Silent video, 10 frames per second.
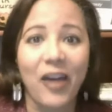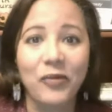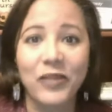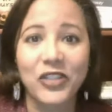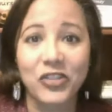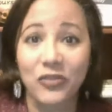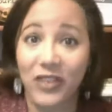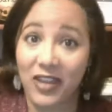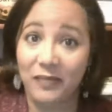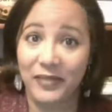much you've
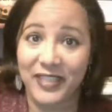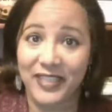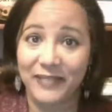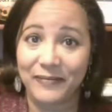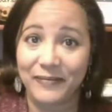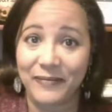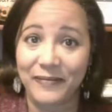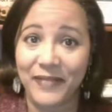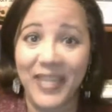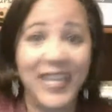accomplished.
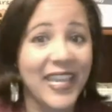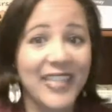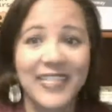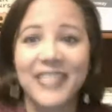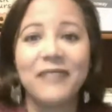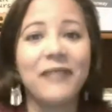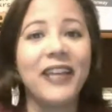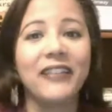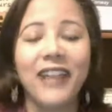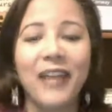It doesn't
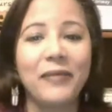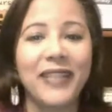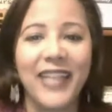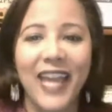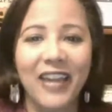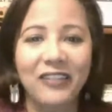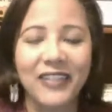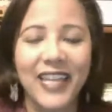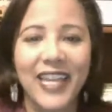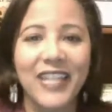matter how many
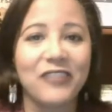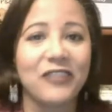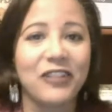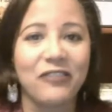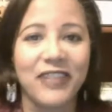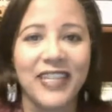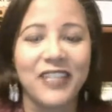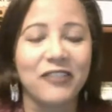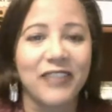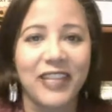accolades or
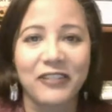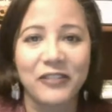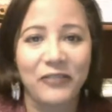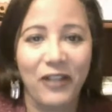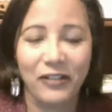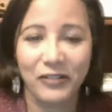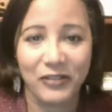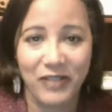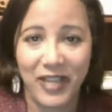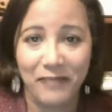degrees or letters follow
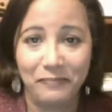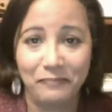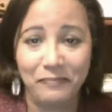your name.